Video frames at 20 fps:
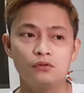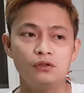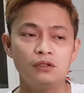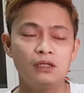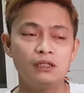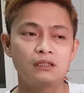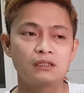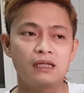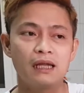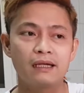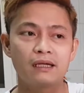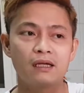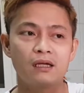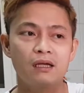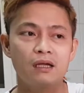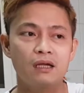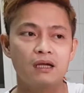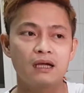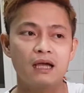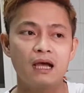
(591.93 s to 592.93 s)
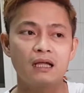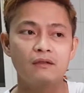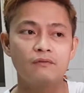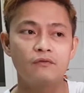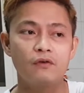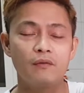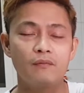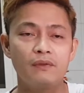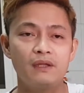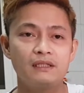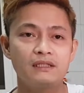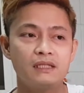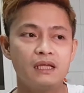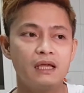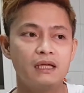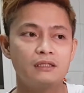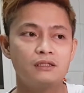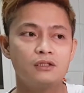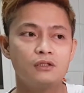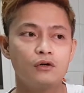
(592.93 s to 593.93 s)
do this, like cut from this
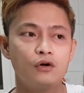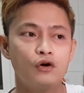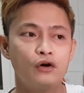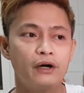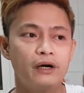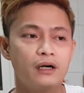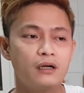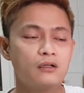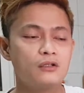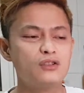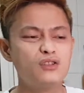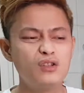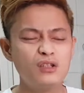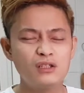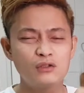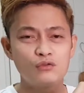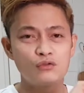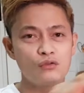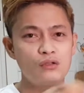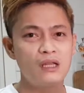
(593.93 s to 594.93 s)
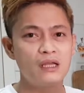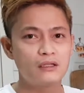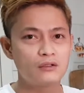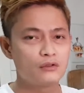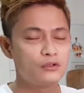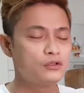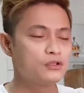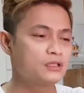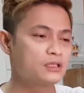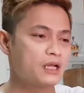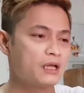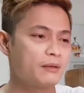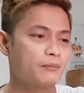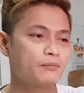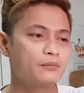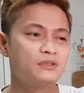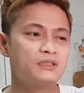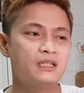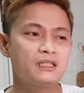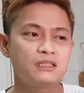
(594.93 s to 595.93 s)
edge, or you don't need to like use that,
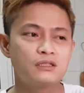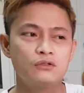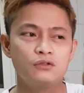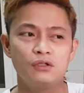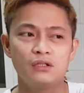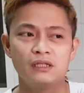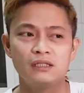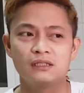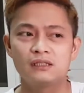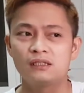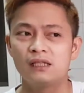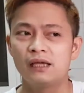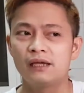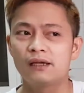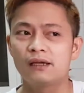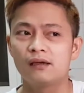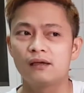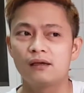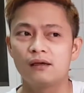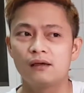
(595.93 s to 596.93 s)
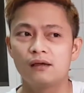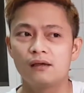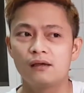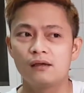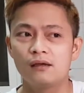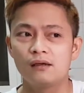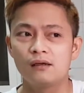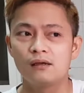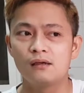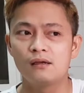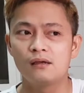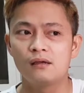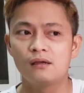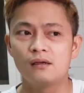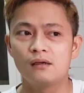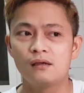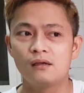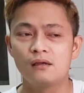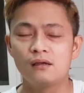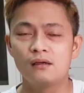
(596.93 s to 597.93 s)
just do this. Like
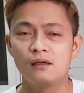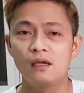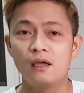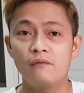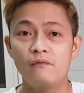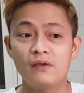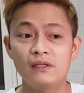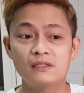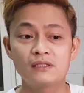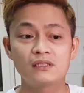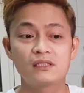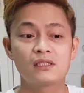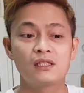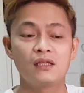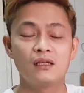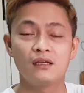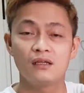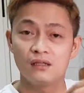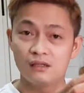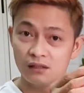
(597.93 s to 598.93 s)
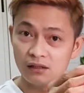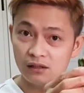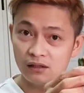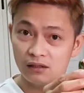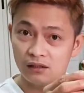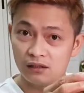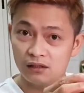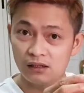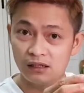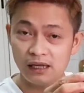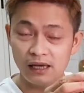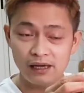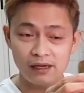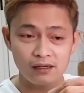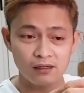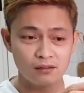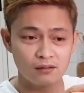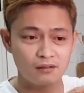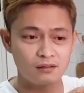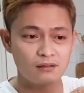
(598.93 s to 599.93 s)
if it's
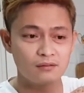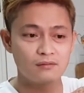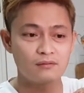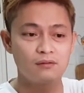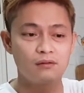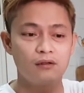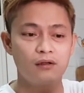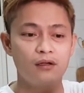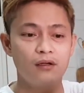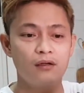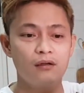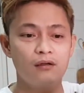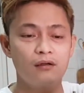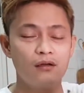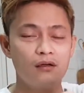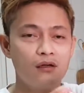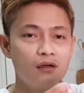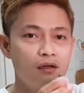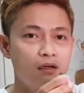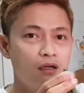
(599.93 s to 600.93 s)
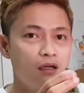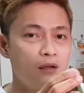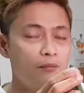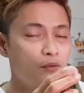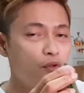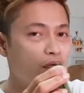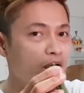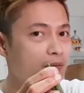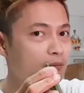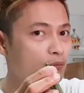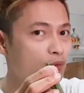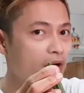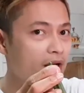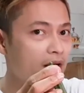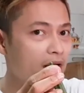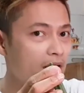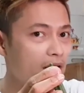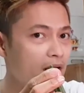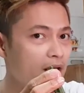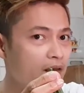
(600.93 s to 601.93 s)
like, if you can
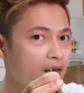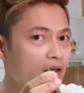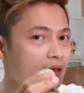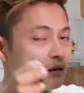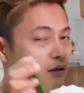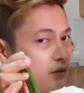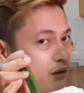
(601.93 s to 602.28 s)
break it,